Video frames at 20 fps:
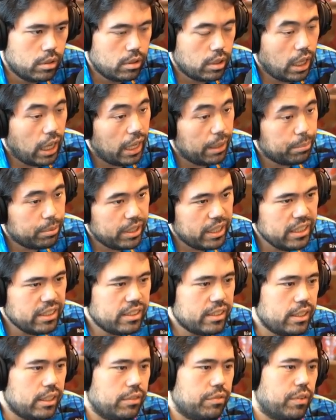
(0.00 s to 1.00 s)
ah, I right, plays
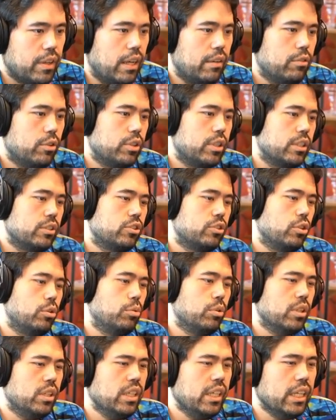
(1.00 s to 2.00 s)
d5. Okay, so
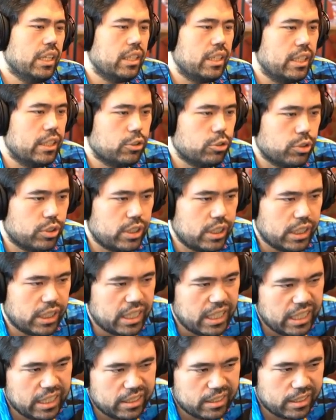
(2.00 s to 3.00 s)
we're gonna get an interesting
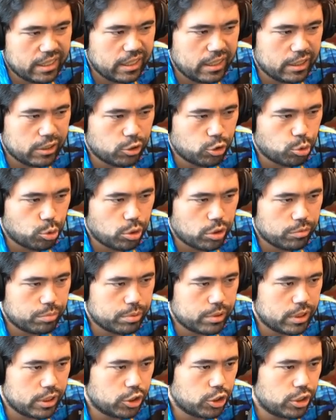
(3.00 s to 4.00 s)
King's Indian sort of
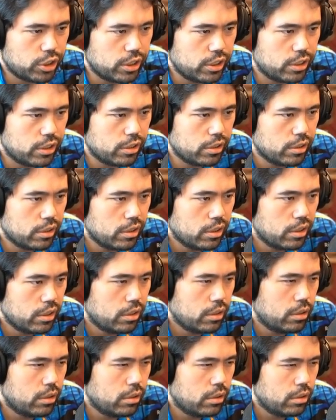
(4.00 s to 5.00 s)
position here.
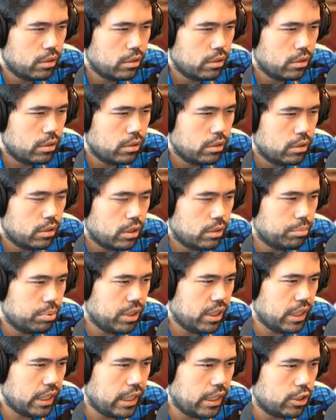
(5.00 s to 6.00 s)
Can play
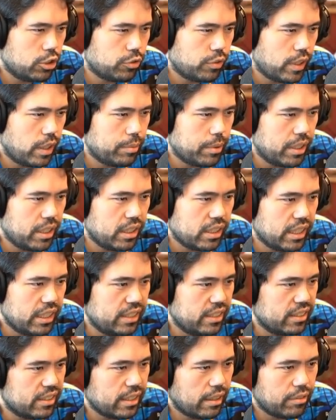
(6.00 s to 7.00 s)
knight h5, but I think knight
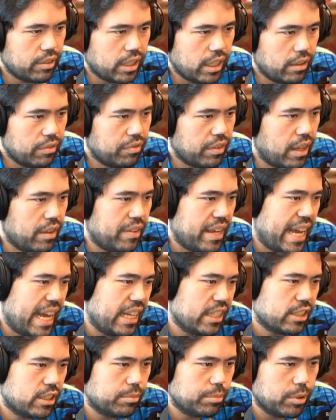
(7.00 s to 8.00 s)
d7 and f5
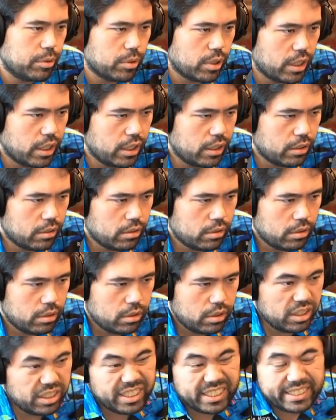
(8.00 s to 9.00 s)
has to be right.
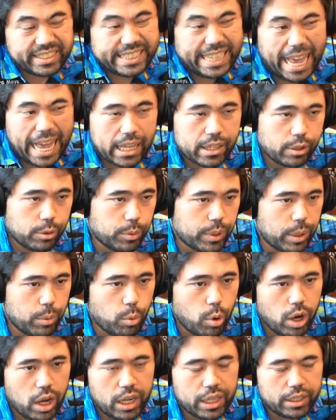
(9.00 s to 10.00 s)
This is exactly what I
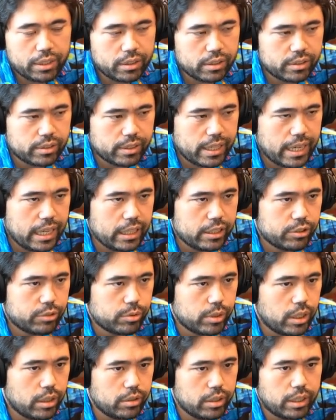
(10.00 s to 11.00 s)
want in this last
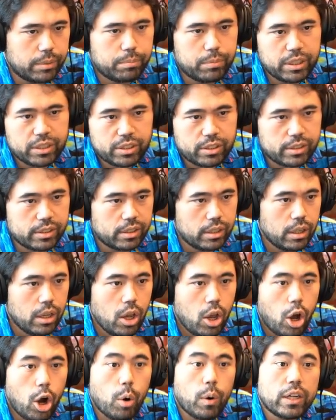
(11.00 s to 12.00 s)
round. Like this is.
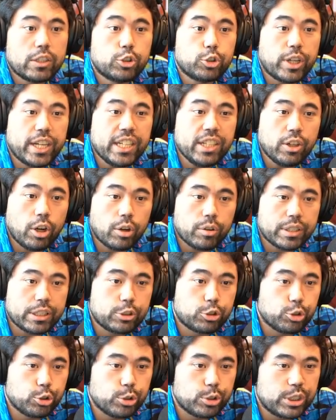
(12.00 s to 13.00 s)
Oh, Andreikin already
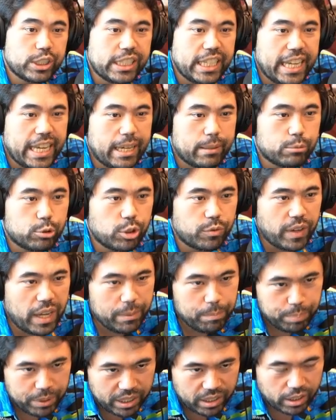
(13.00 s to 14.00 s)
drew his game, so if I
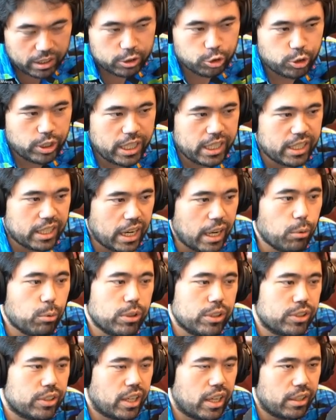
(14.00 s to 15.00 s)
beat Andreikin, I
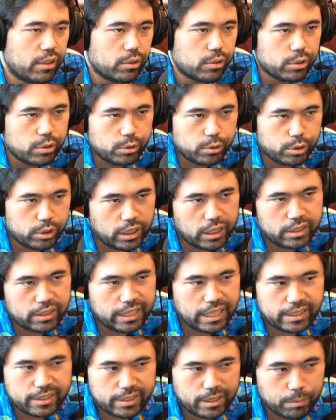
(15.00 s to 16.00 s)
win Titled Tuesday. It's
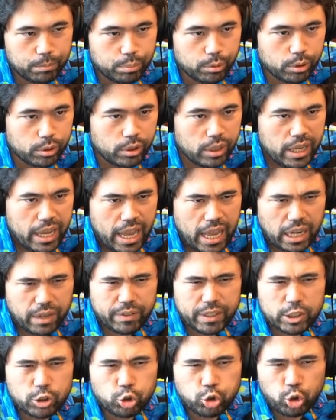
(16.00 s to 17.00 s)
that simple and if
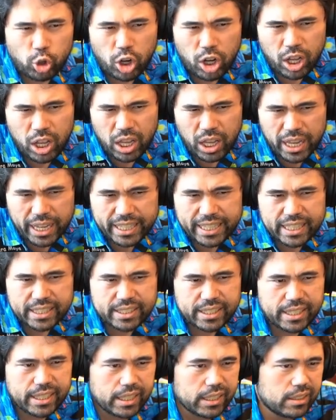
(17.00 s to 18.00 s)
I draw I guess
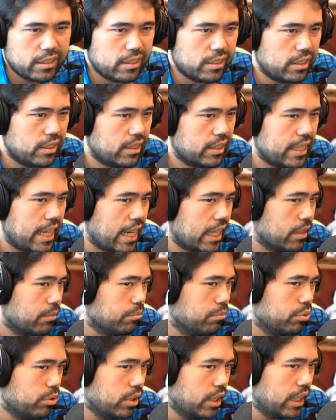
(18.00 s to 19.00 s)
I get second
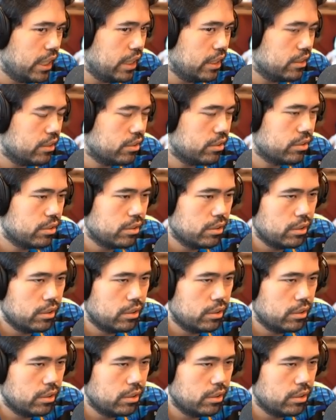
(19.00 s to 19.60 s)
place